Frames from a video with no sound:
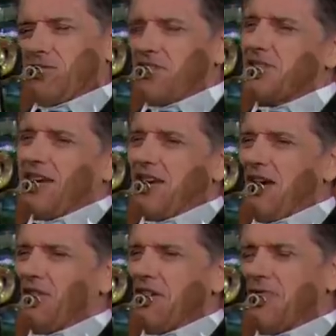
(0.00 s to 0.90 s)
just uh,
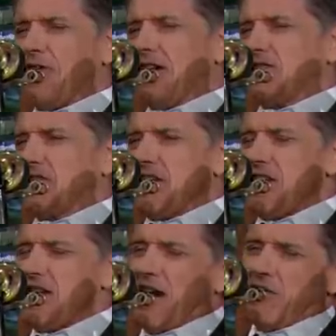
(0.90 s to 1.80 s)
having a little fun.
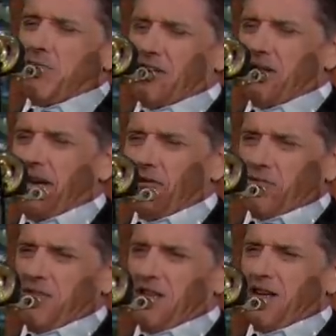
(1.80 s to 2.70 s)
See, I don't mean, I
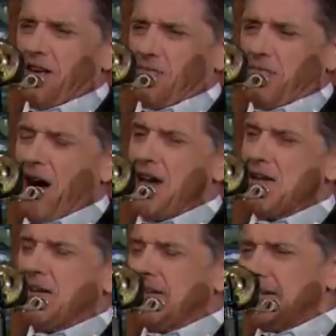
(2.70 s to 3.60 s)
don't mean in by it.